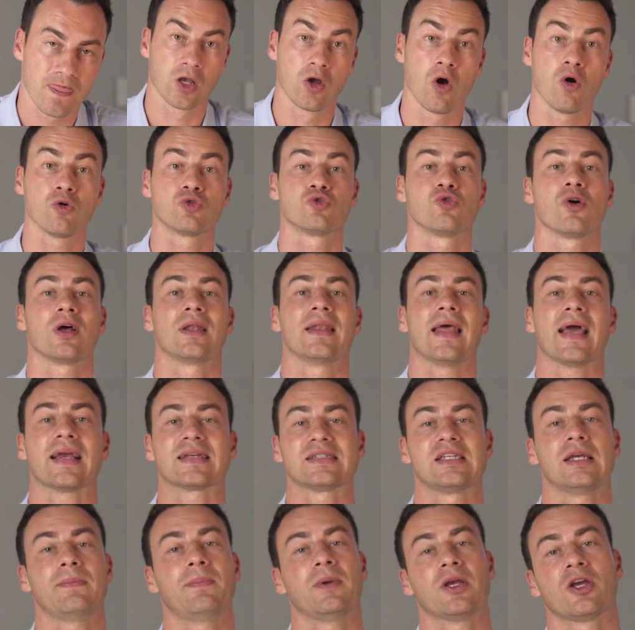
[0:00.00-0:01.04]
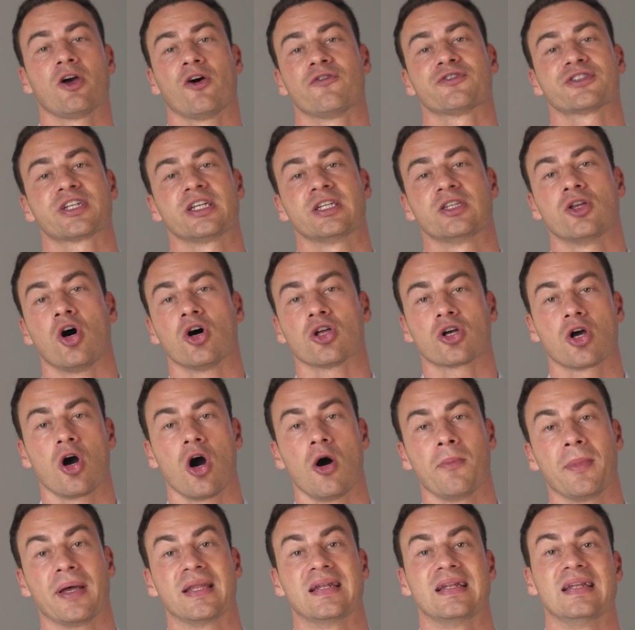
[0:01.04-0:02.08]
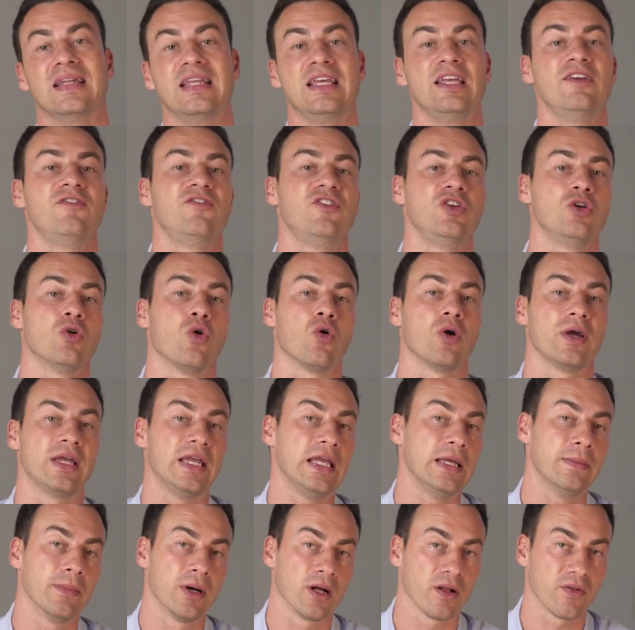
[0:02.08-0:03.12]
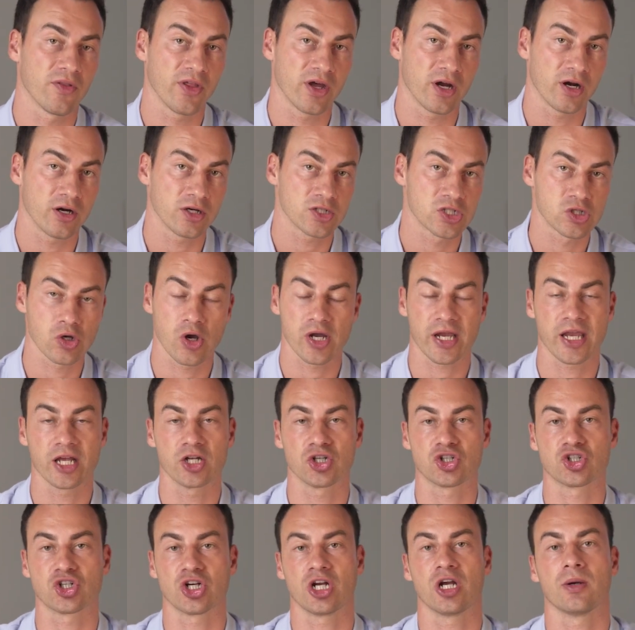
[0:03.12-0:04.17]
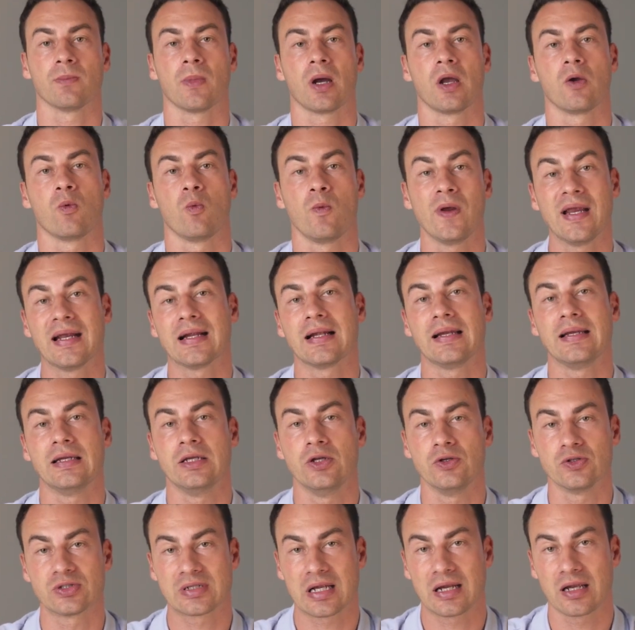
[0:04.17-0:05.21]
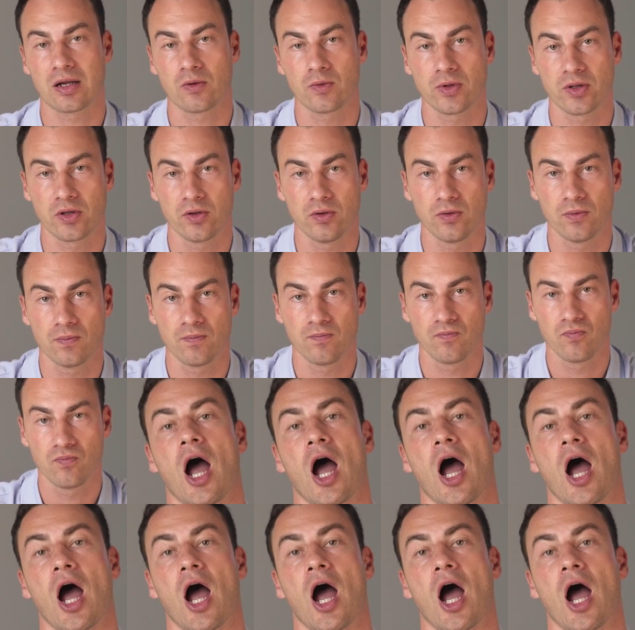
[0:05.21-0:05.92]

Go to alexejpikovsky.com and leave your email there so I can share my weekly newsletter with you.